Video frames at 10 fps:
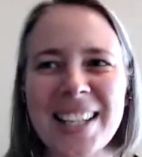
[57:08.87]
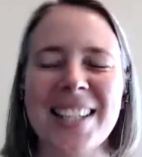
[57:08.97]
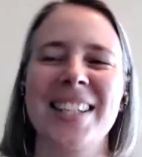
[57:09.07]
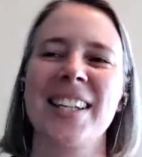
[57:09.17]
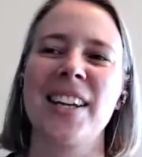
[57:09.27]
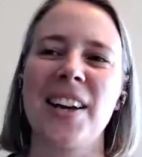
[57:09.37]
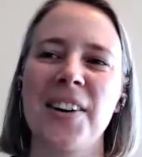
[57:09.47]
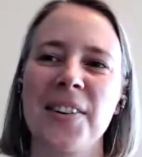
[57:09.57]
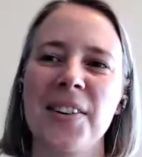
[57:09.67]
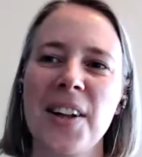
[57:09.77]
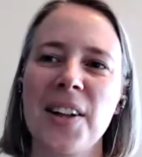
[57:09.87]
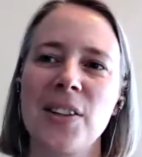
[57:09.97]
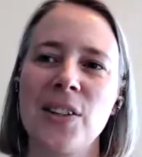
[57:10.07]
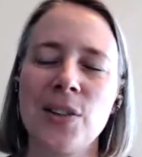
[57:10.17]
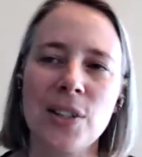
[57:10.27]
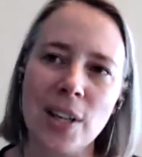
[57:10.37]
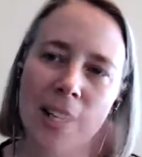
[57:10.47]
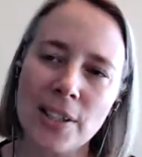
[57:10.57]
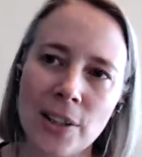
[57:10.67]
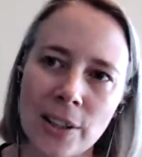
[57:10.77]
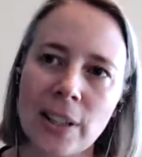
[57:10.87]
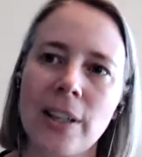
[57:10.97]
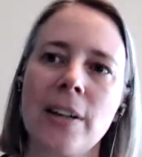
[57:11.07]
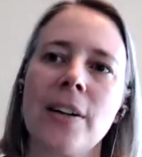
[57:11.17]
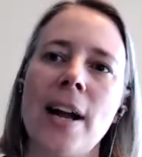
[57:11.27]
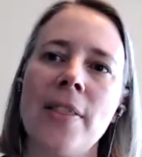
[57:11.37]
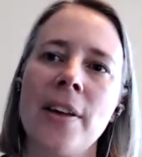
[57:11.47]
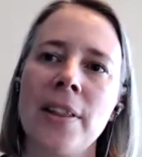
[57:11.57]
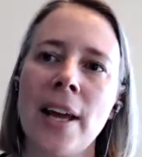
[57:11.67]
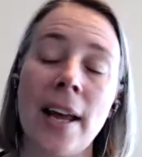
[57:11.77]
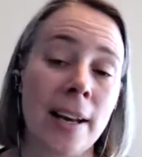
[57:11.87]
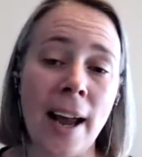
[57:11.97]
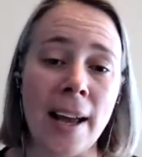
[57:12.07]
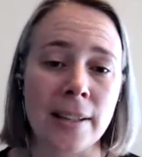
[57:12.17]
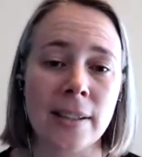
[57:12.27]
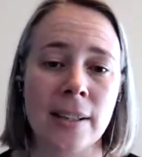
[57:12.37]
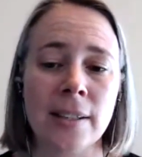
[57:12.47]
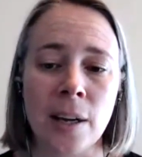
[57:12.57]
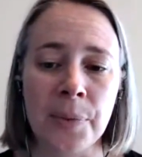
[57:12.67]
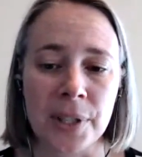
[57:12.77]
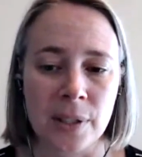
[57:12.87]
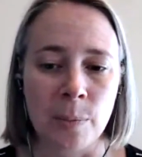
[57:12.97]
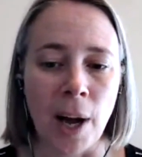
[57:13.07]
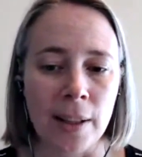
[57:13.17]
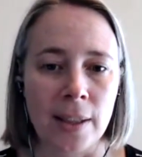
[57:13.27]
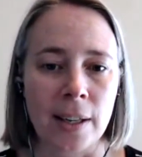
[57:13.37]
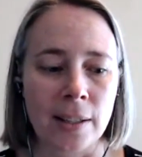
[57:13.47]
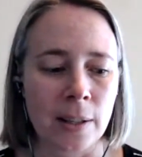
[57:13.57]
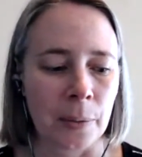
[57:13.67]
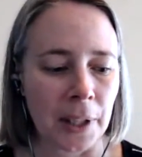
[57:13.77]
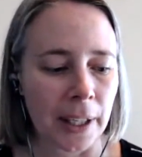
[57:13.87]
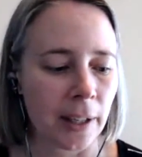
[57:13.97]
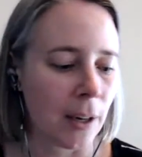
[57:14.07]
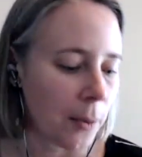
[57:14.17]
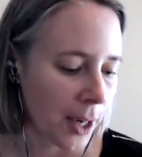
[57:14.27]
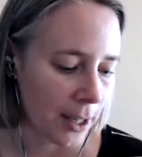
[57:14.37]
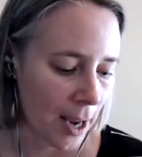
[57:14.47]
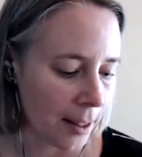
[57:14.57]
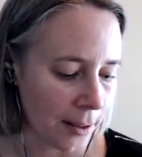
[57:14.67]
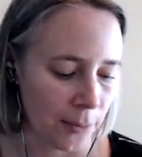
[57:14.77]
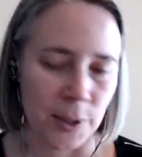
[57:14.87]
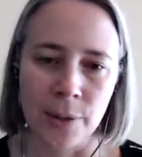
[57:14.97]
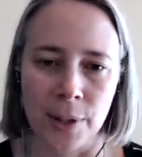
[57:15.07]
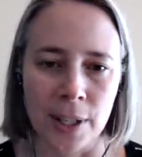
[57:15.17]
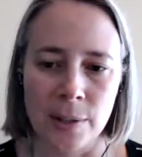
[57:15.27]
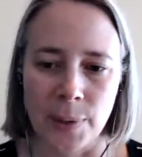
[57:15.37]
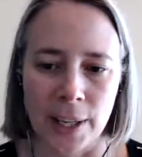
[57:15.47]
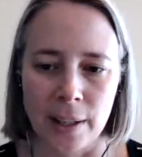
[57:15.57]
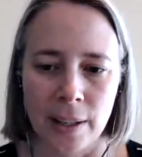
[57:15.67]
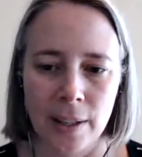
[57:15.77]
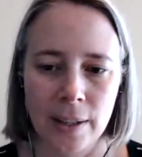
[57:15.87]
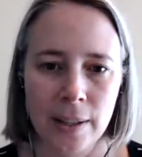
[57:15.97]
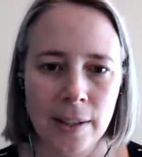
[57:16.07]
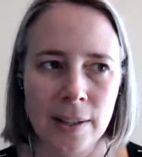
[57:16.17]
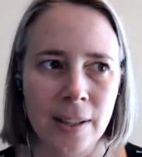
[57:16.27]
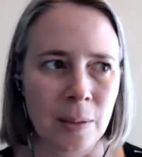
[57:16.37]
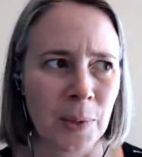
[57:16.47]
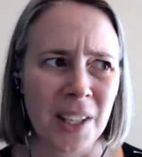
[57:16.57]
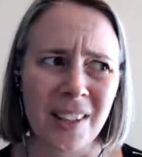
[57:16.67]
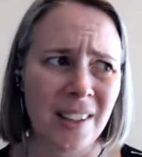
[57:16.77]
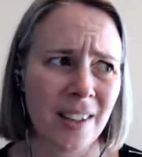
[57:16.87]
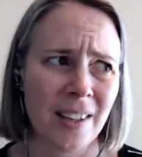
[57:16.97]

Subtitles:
to, do the docs earlier, and then it has helped us spot things that we're like, you know what, now that if we do it this way, this is going to be